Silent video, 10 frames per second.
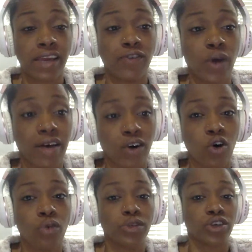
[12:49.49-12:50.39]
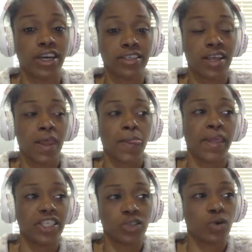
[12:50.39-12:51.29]
If you have a home address,
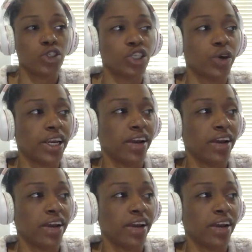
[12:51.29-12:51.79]
they just won't do it.